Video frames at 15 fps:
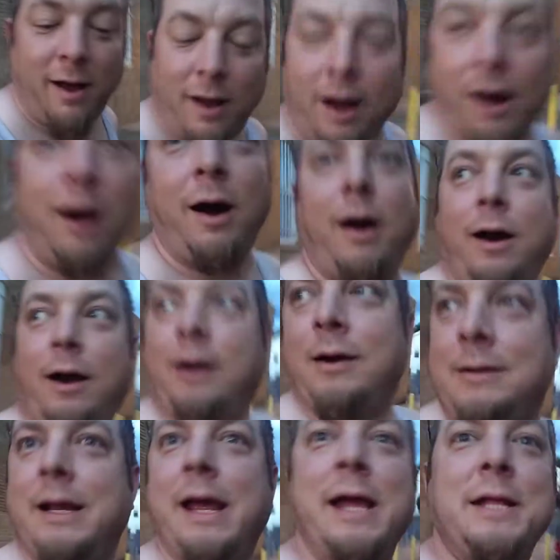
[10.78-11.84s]
are.
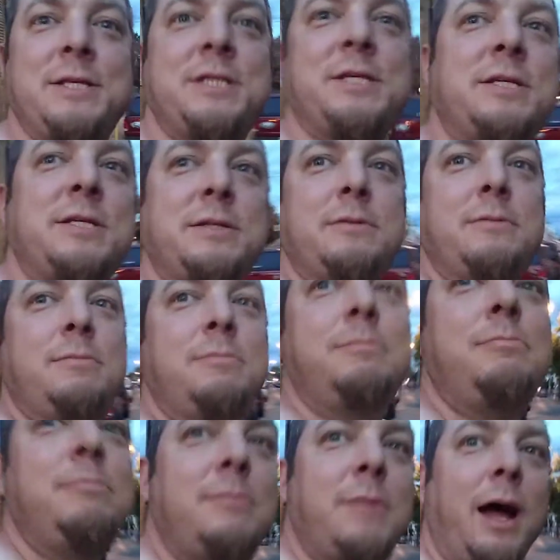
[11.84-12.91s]
It's
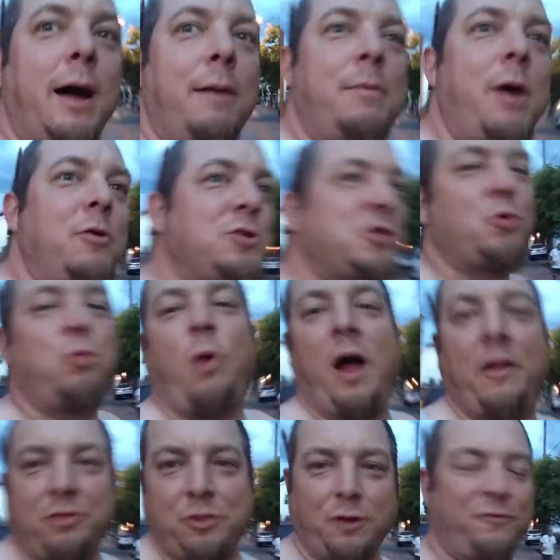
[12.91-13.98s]
the most
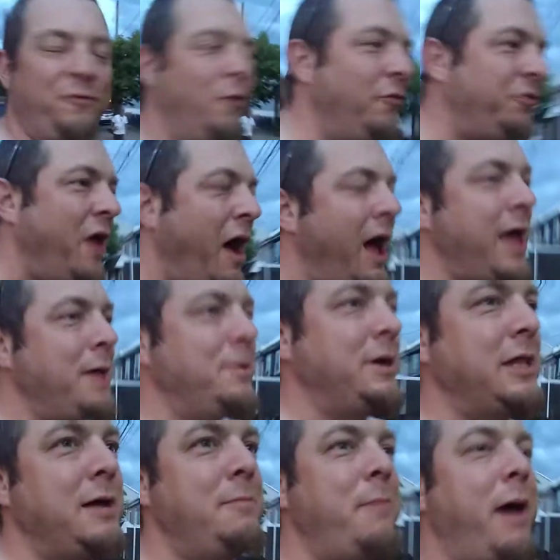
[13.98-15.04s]
wonderful time in
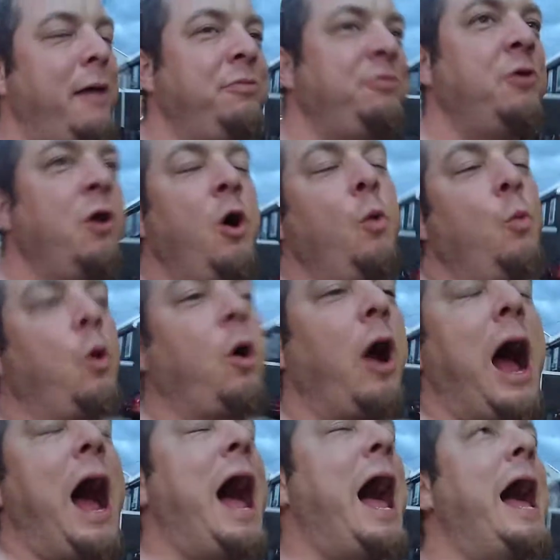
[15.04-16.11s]
the month where
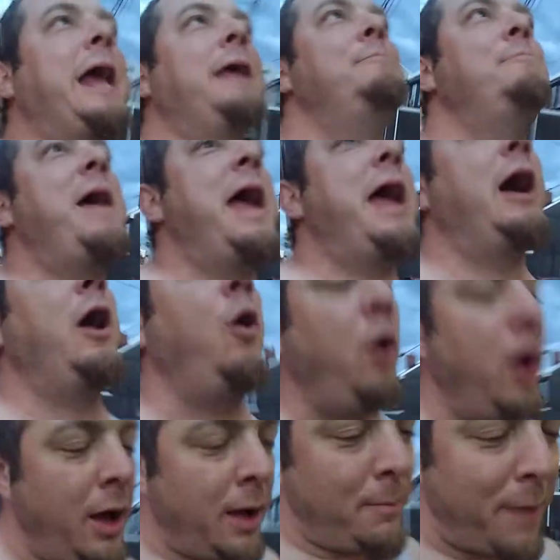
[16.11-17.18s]
I mail
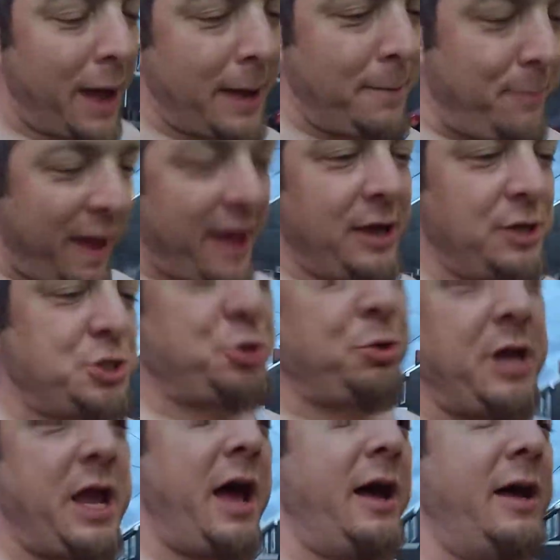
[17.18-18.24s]
my
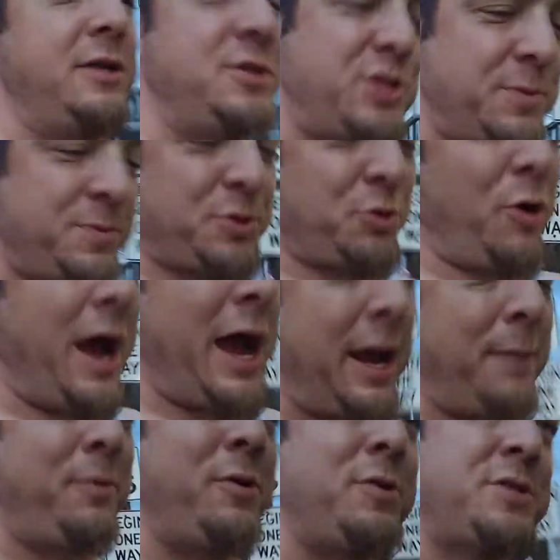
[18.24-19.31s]
Patreon
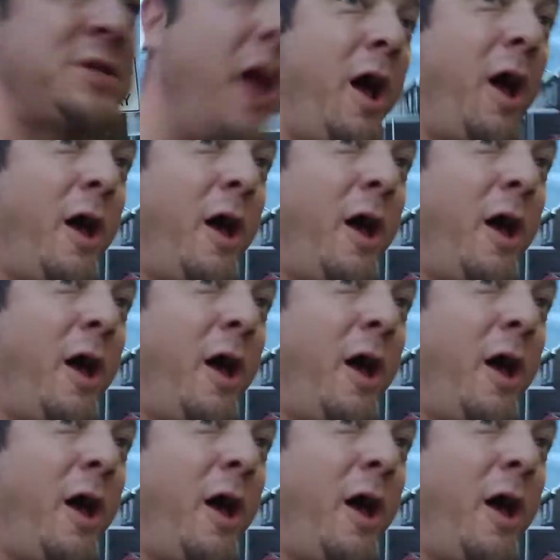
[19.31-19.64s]
subscribers